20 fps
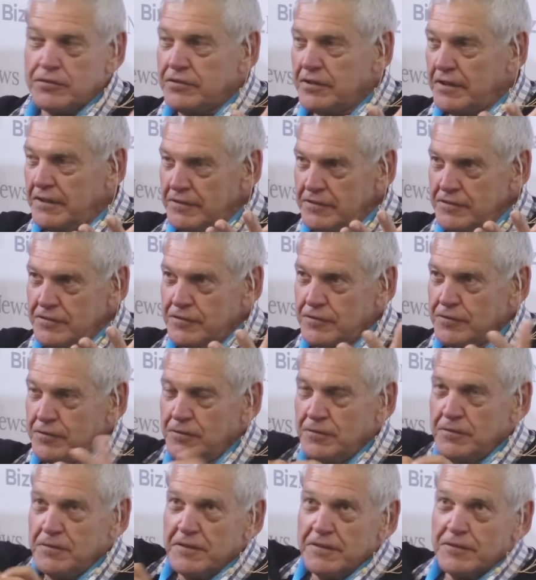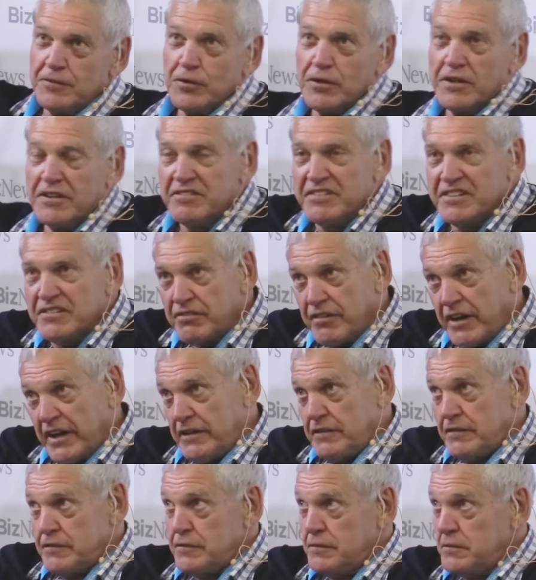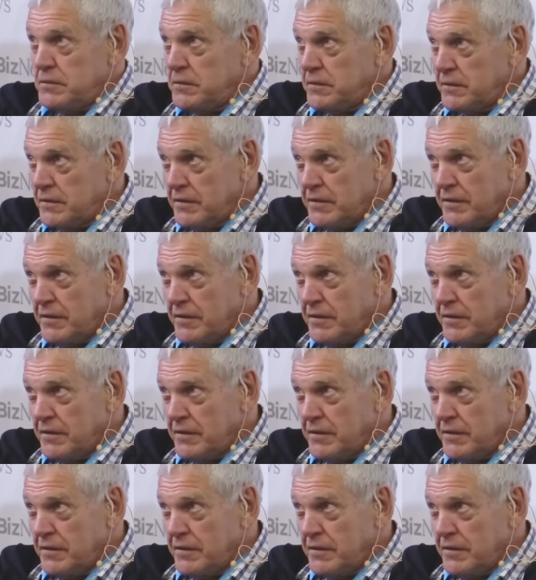change to to give advice,